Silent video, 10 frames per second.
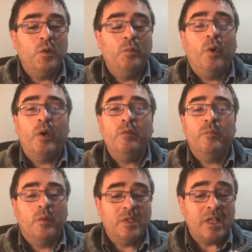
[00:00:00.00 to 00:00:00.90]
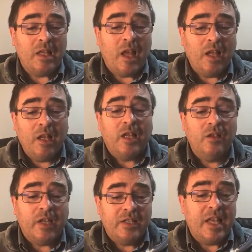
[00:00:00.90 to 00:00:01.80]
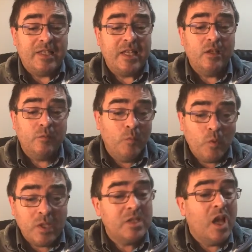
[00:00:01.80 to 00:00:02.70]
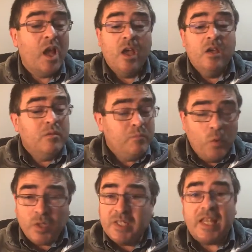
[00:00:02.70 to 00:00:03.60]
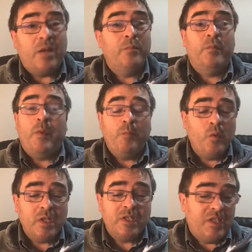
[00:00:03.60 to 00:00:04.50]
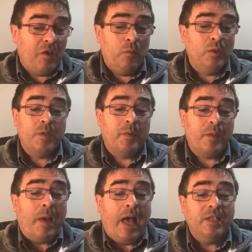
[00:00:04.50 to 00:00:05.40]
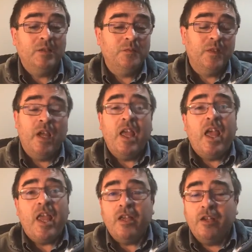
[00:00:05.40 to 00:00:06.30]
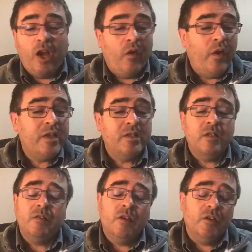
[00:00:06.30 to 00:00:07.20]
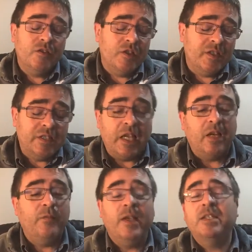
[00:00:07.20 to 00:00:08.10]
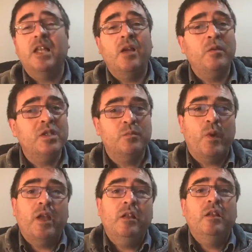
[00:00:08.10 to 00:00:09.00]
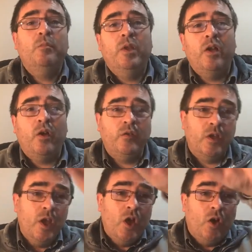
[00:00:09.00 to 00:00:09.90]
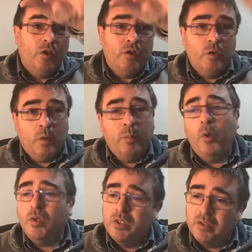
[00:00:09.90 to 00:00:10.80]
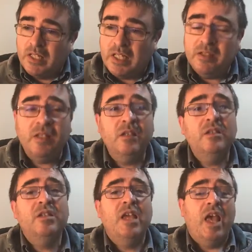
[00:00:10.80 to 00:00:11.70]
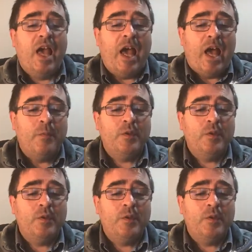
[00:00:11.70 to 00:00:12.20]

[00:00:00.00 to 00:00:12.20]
That's the whole point with Moses. And look, it says, look, Moses told us about the Passover. He encouraged you to sacrifice an animal, sprinkle the blood on the doorpost and on the lintels,